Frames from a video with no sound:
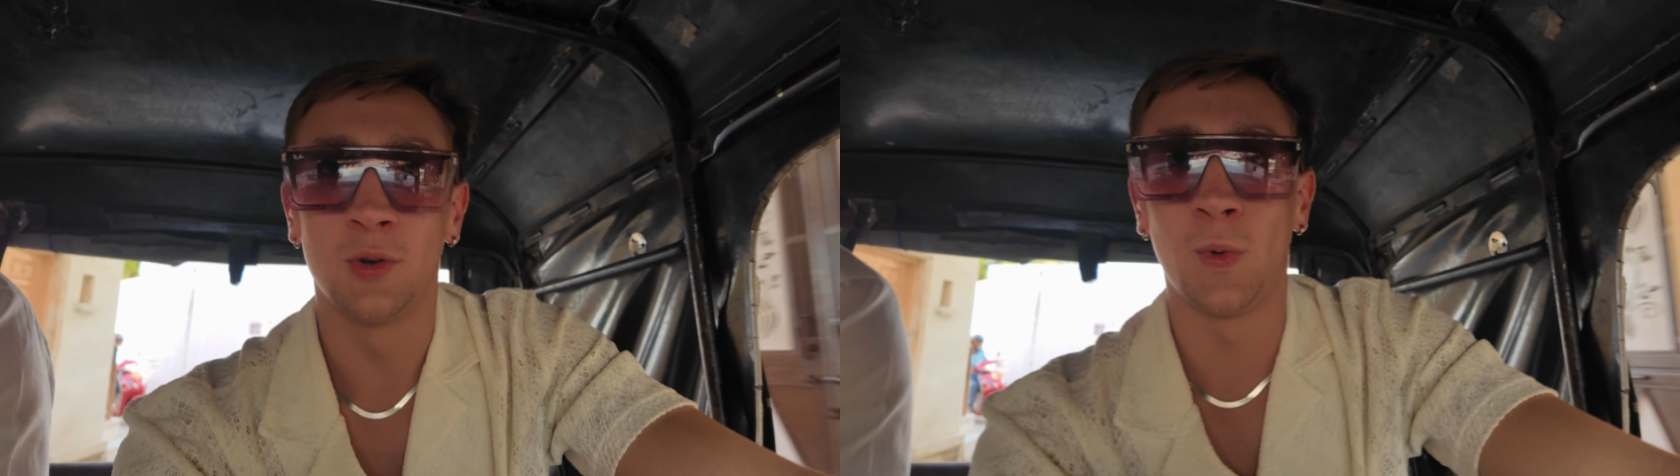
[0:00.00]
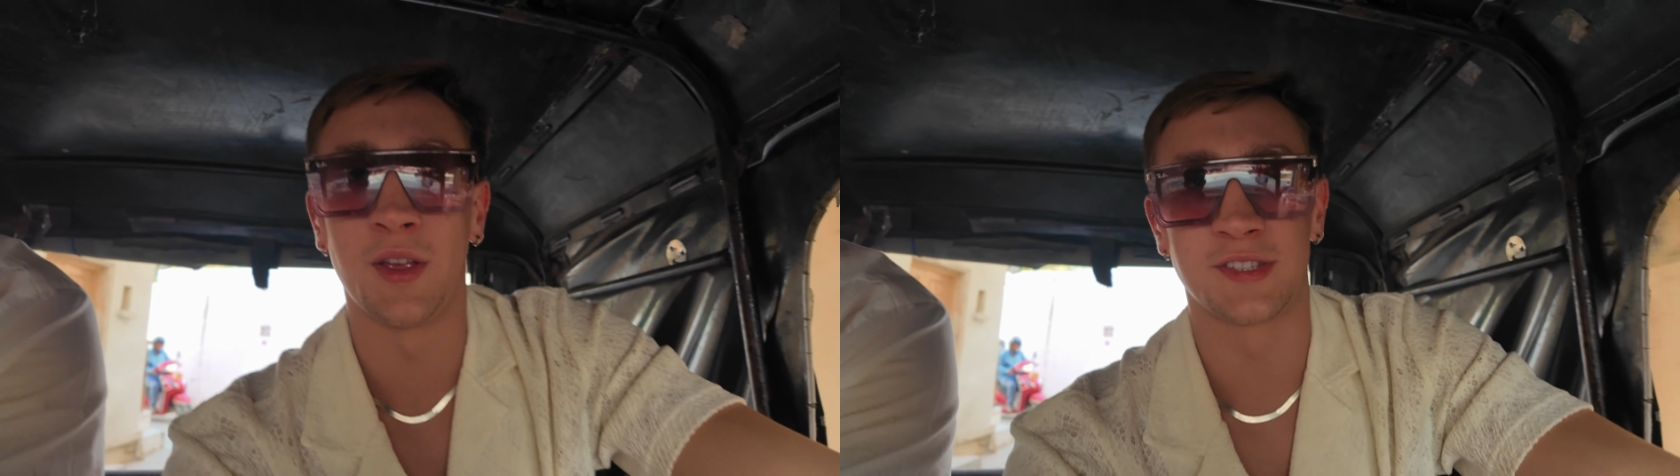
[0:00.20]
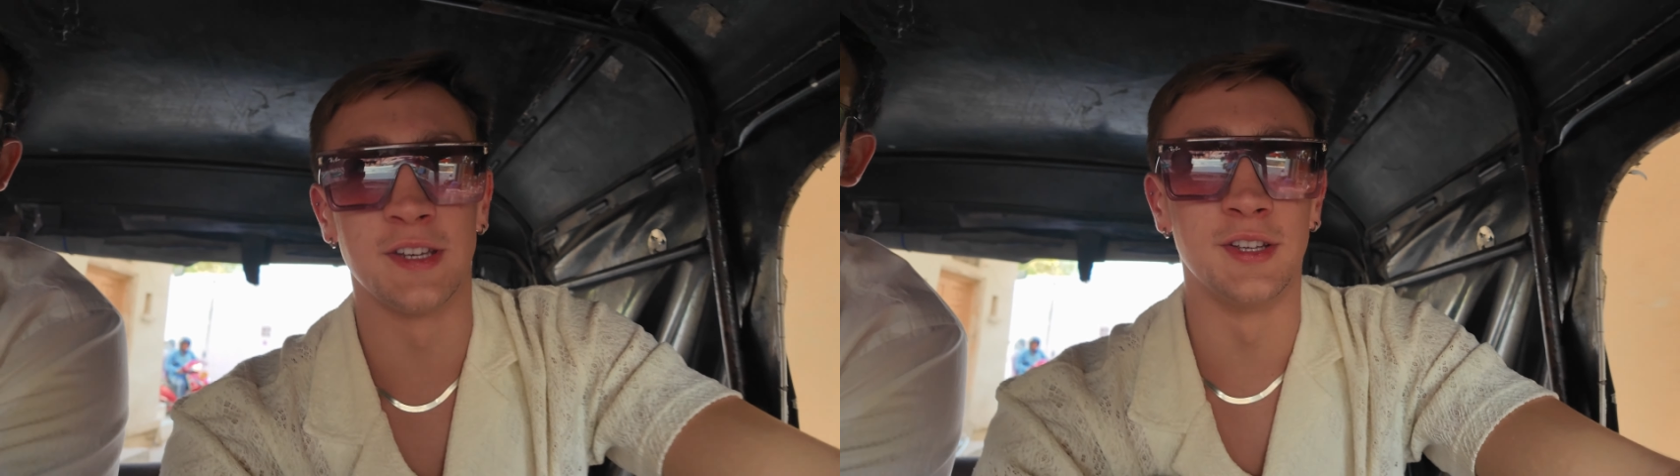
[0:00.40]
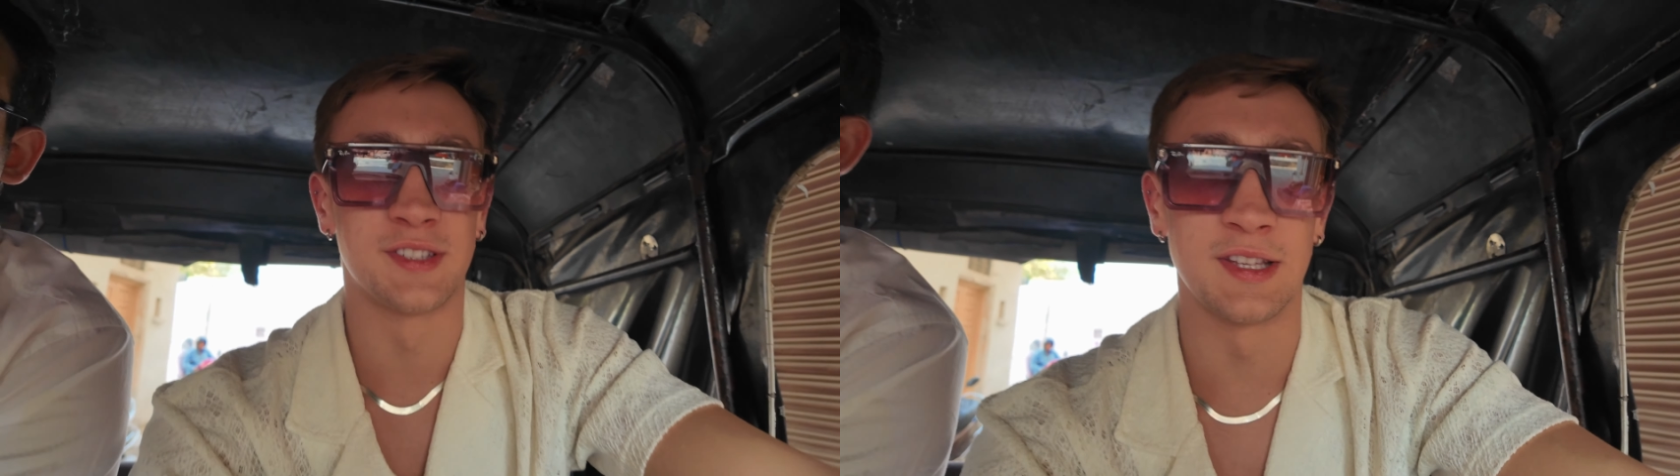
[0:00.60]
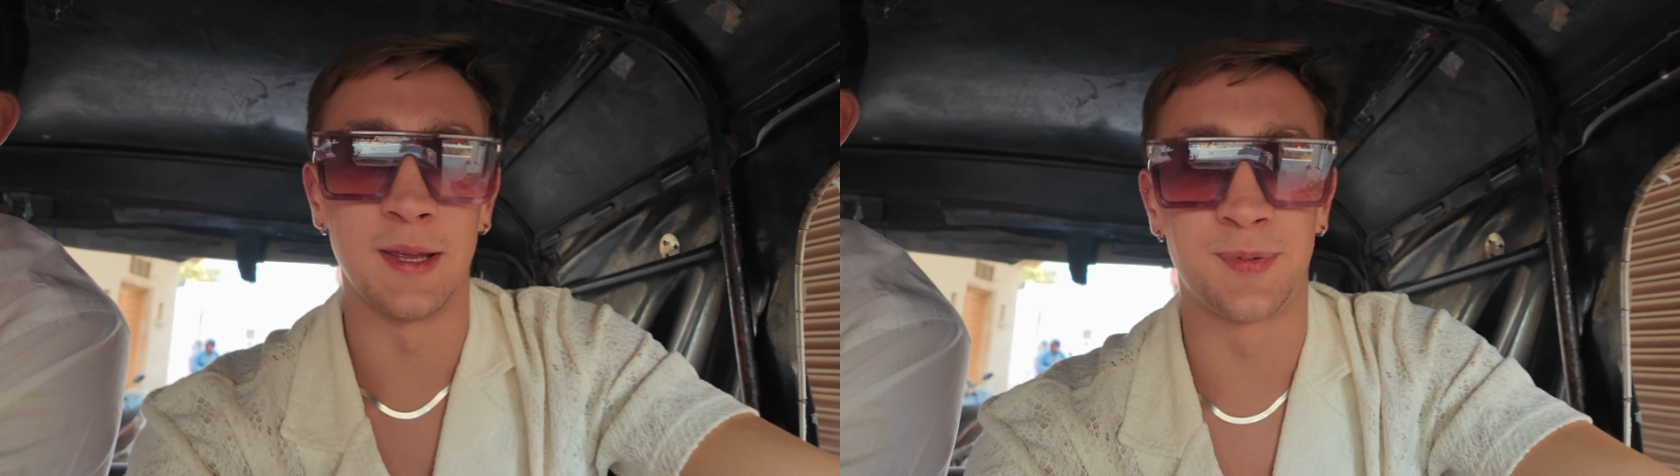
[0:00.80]
while Sunil
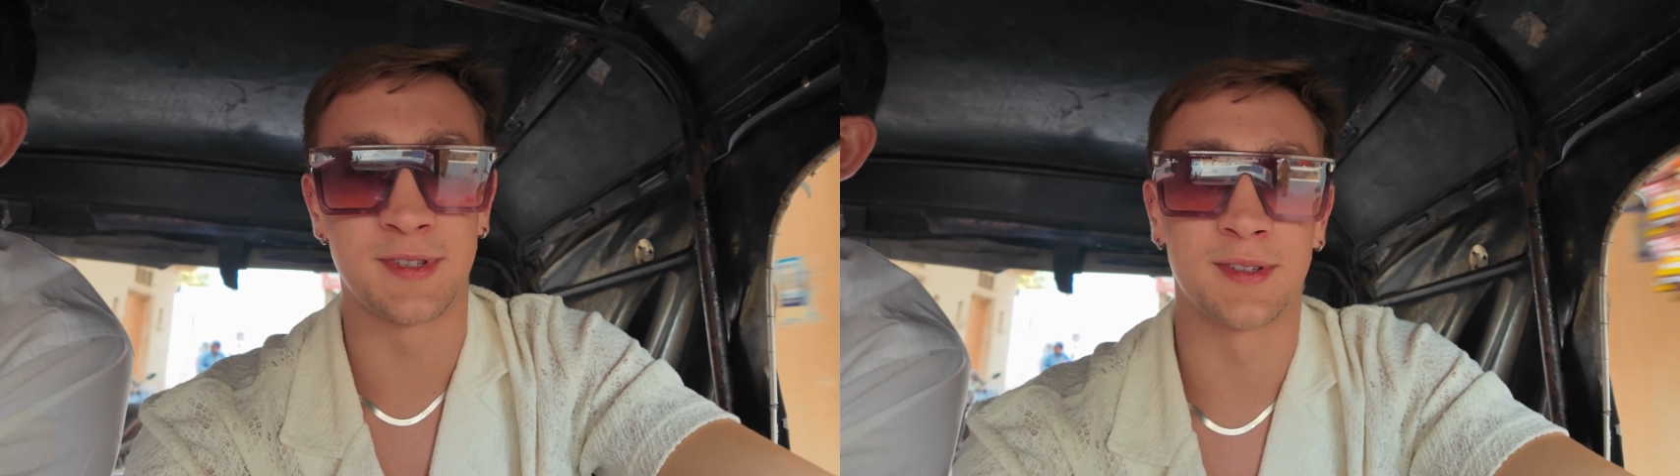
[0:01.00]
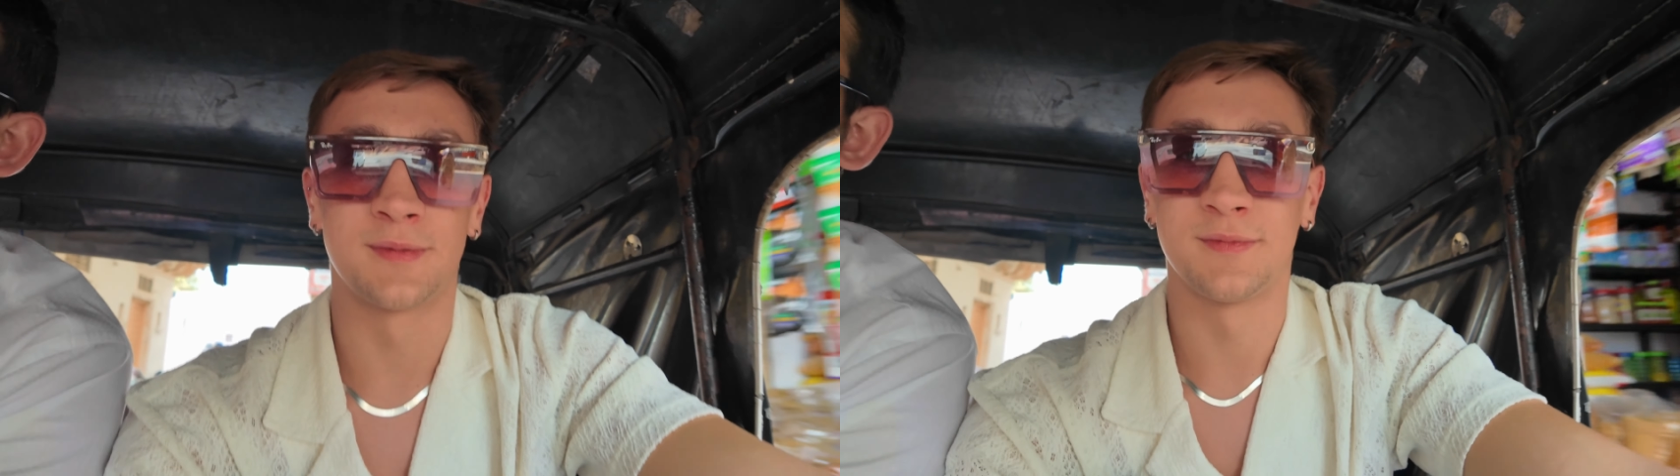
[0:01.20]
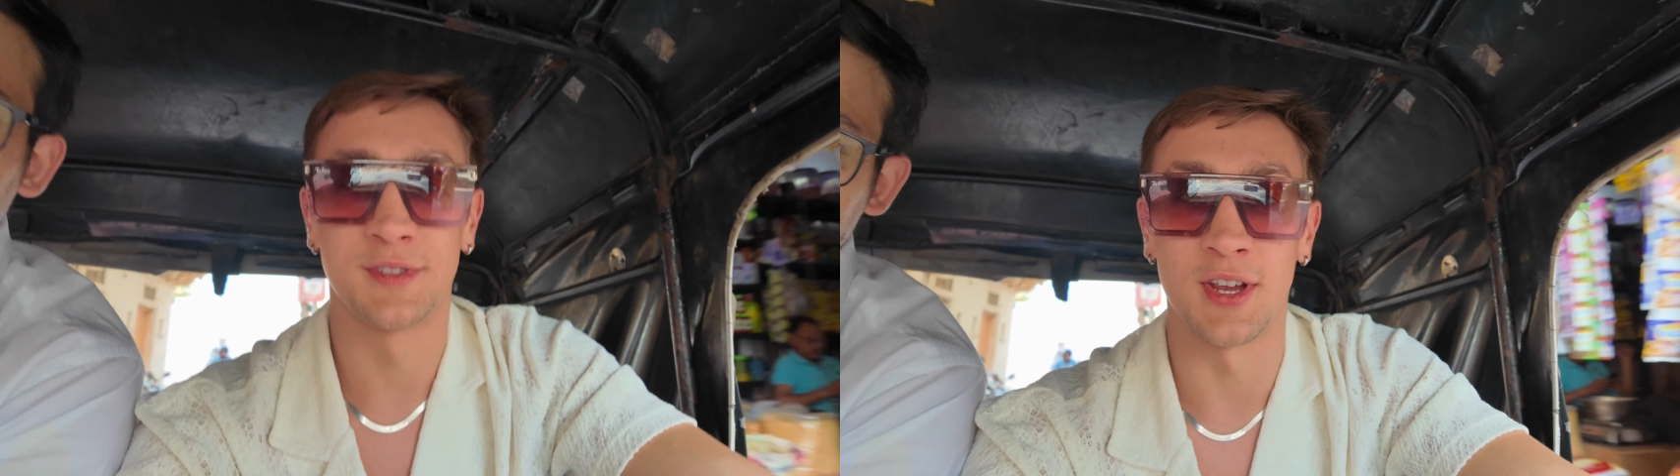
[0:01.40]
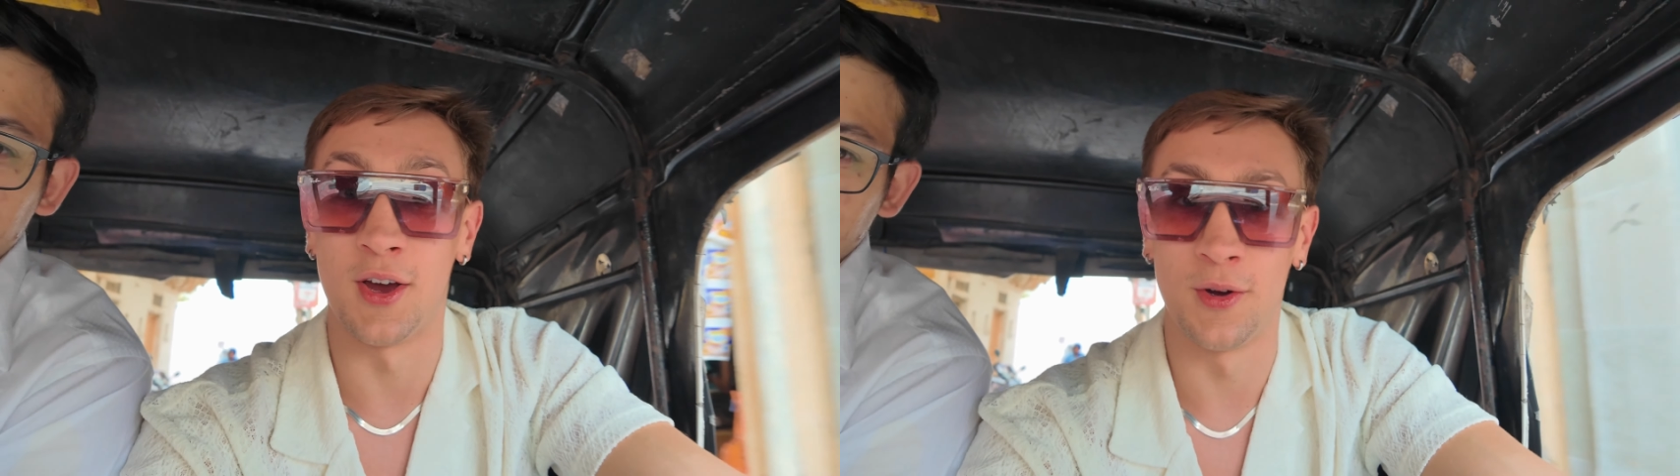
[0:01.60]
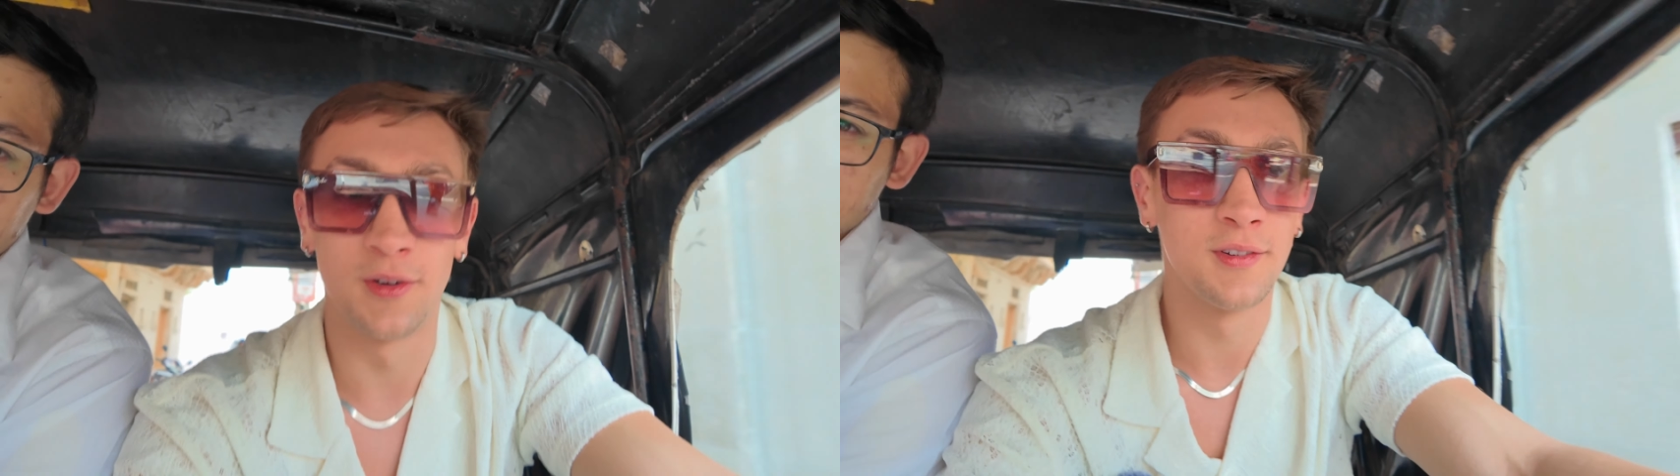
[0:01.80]
sleeps.
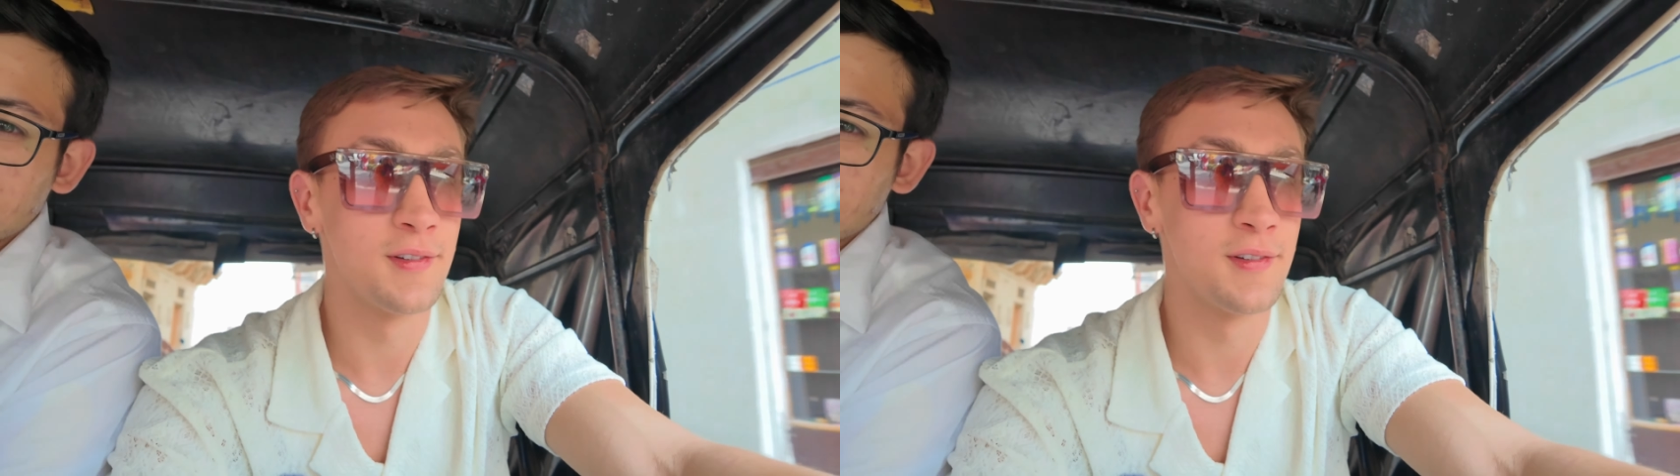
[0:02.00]
So,